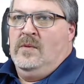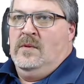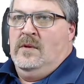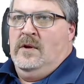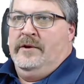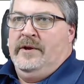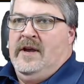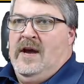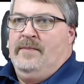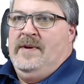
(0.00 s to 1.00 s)
I'm going to
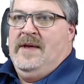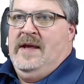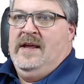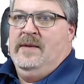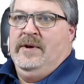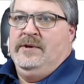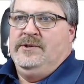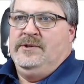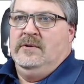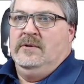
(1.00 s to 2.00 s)
copy that
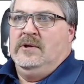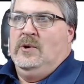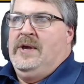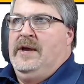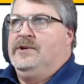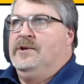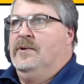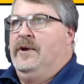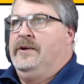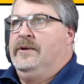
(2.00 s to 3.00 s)
image location
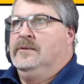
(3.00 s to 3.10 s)
right here.